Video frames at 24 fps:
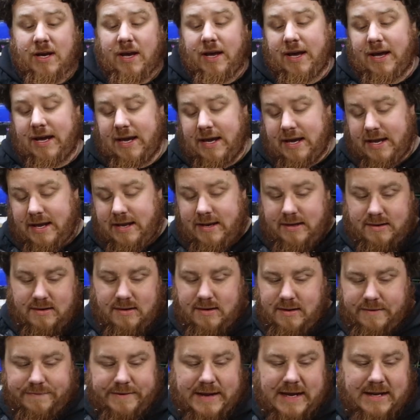and
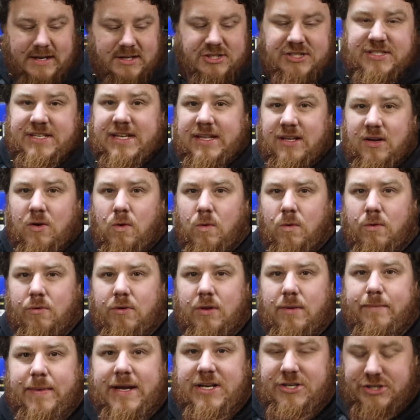I found it just in the corner of
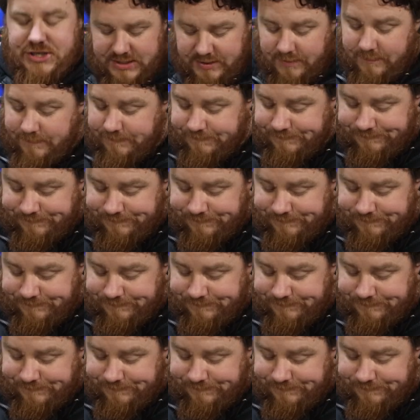the bench here.